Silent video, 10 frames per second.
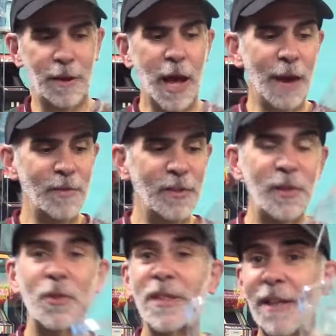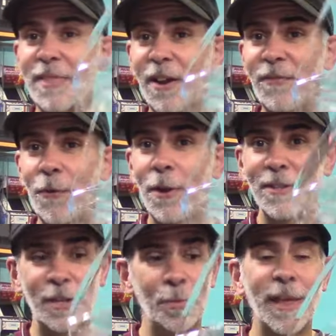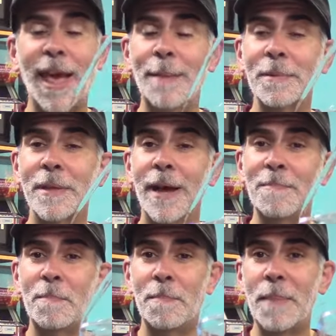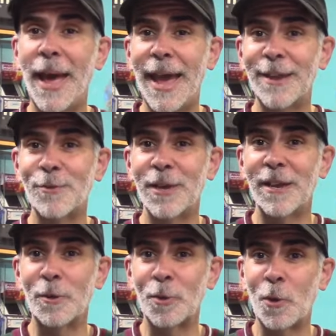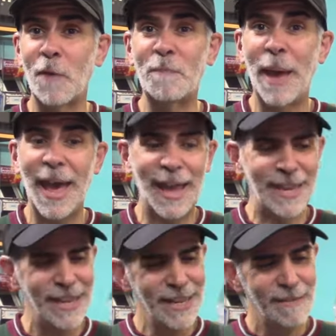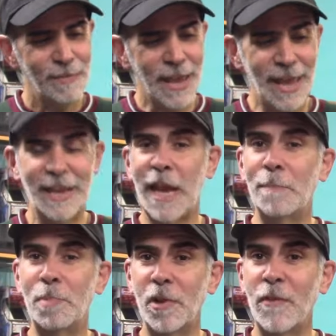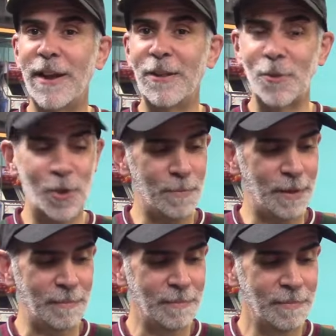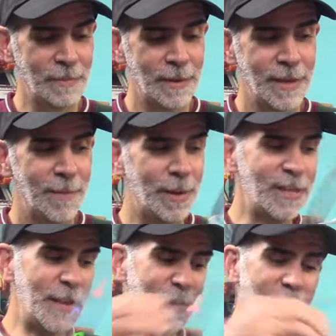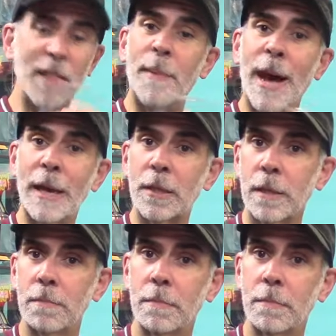Uh, obviously, this is not their fault. This was Amazon packaging in a soft pack, and it got obliterated in shipping. But let's get this out of the box.